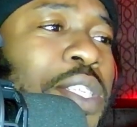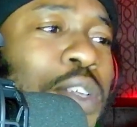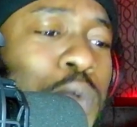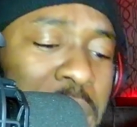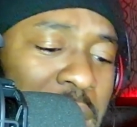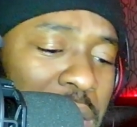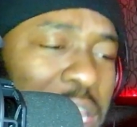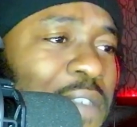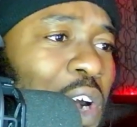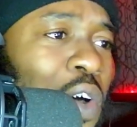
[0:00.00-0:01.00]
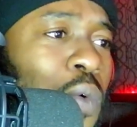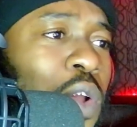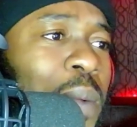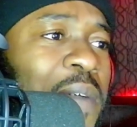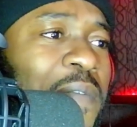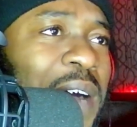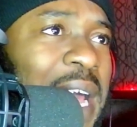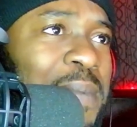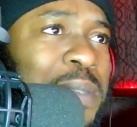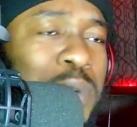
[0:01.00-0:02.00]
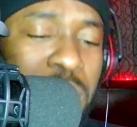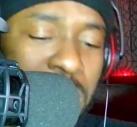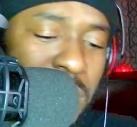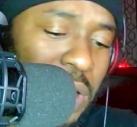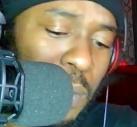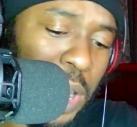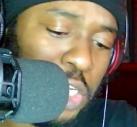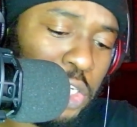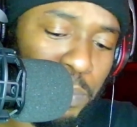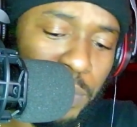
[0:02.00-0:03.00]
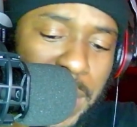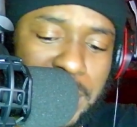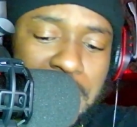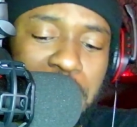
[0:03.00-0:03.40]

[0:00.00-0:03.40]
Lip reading: So we're not even gonna hold up the vibes, bro. I jump right in the